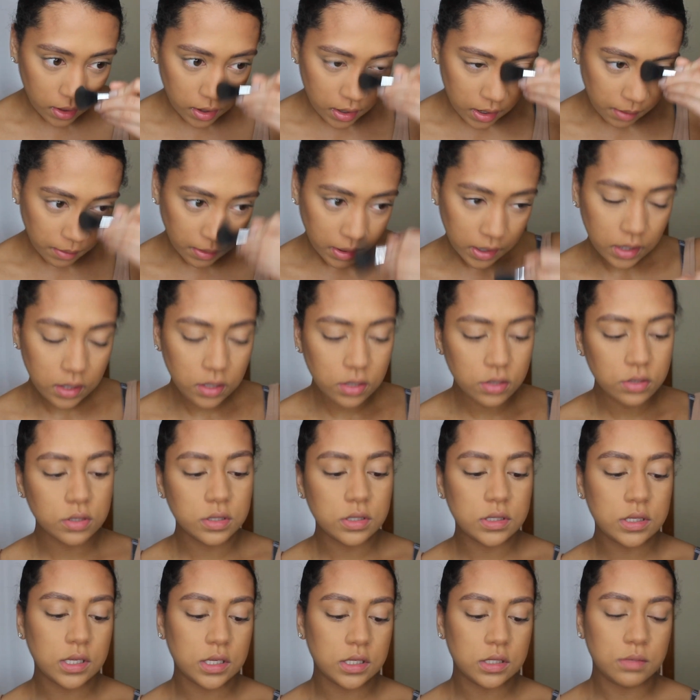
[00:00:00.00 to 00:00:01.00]
And I'm going to
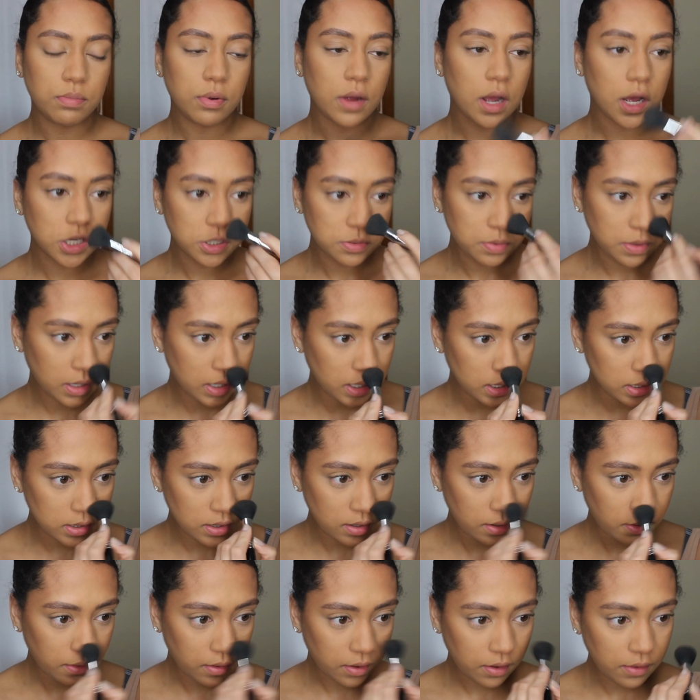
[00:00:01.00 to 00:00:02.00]
use this brush because
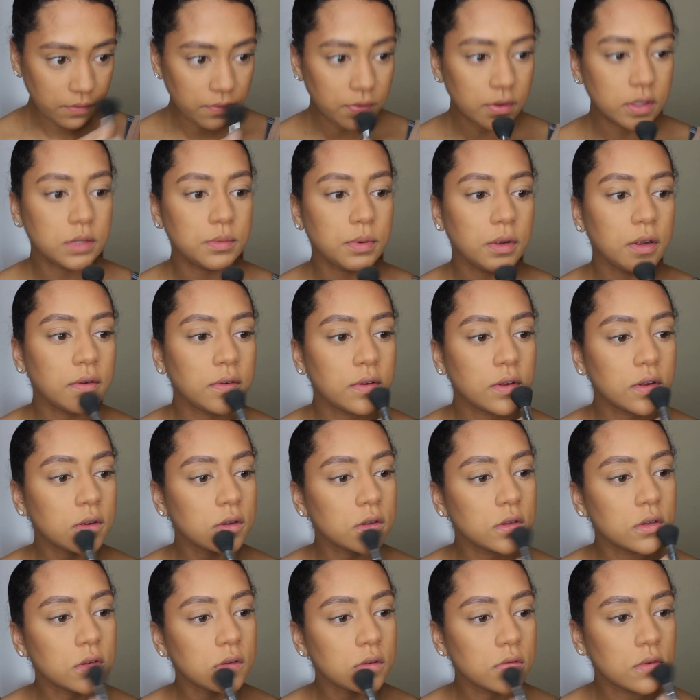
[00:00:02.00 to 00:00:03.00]
it fits perfect.